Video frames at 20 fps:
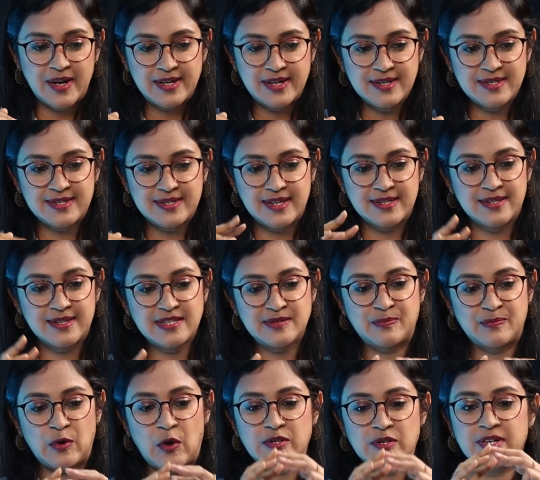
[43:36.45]
let us say this
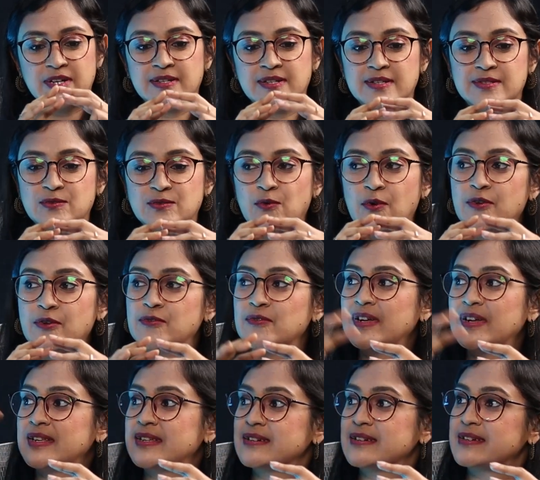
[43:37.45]
project is going to
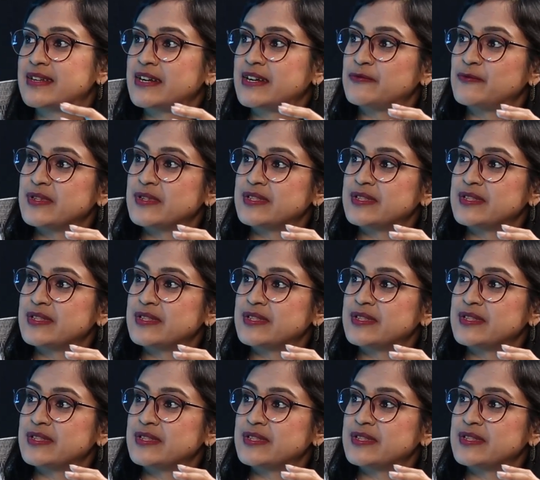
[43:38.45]
integrate